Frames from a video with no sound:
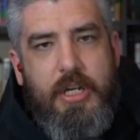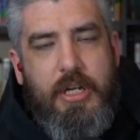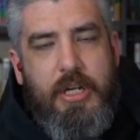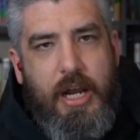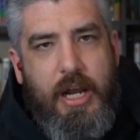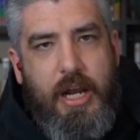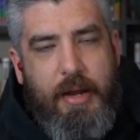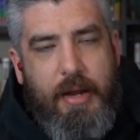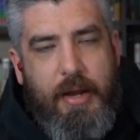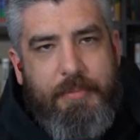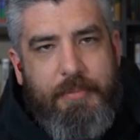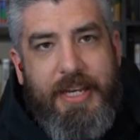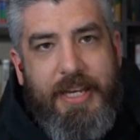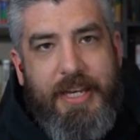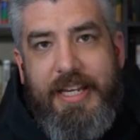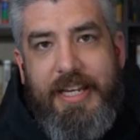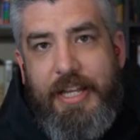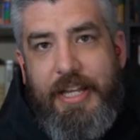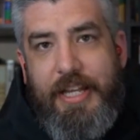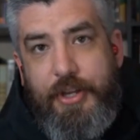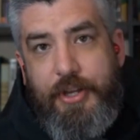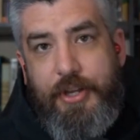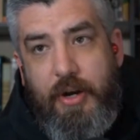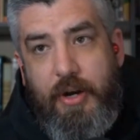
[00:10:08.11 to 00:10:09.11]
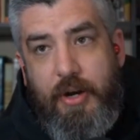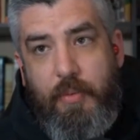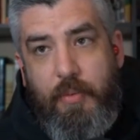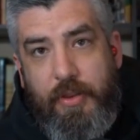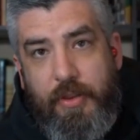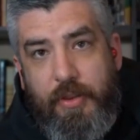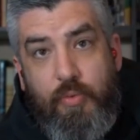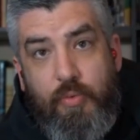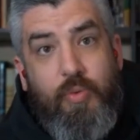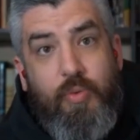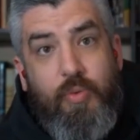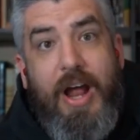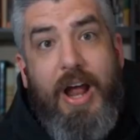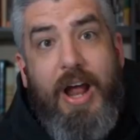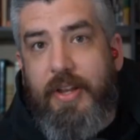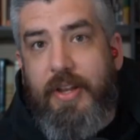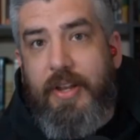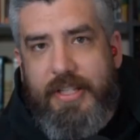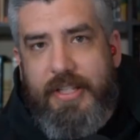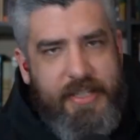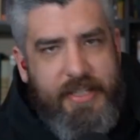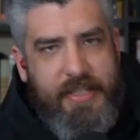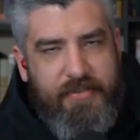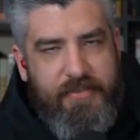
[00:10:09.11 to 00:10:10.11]
Um, can get there with
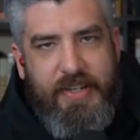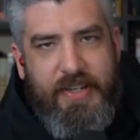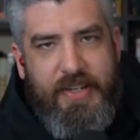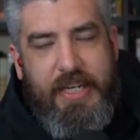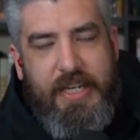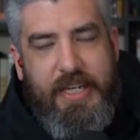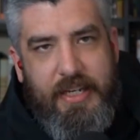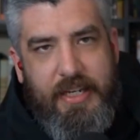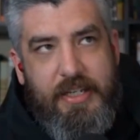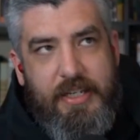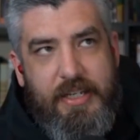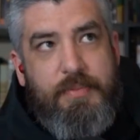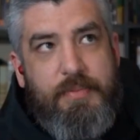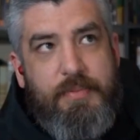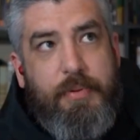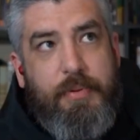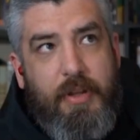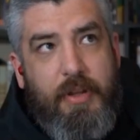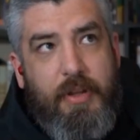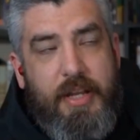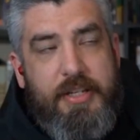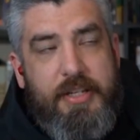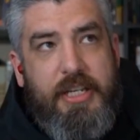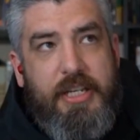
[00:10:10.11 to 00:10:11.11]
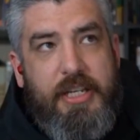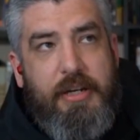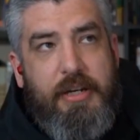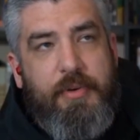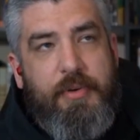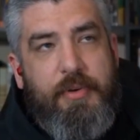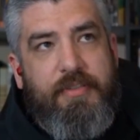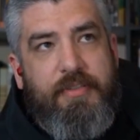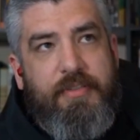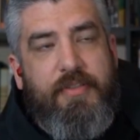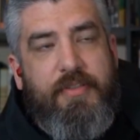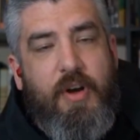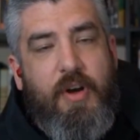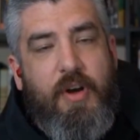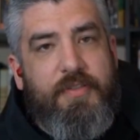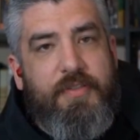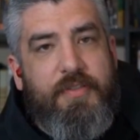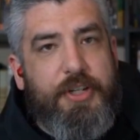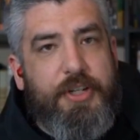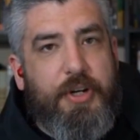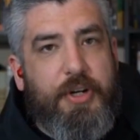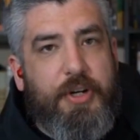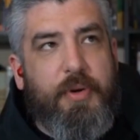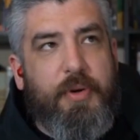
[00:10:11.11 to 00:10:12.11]
relative ease. Plus, it would involve a
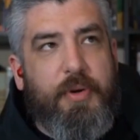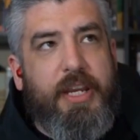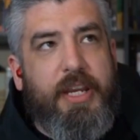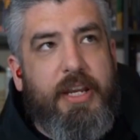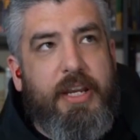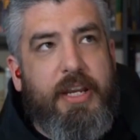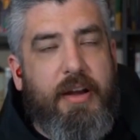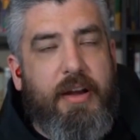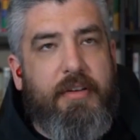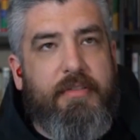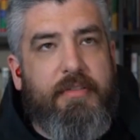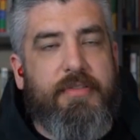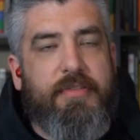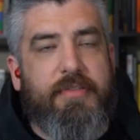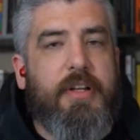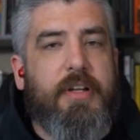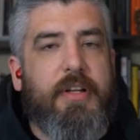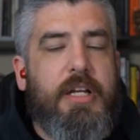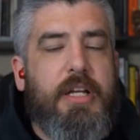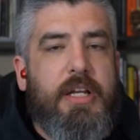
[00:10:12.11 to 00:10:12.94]
degree of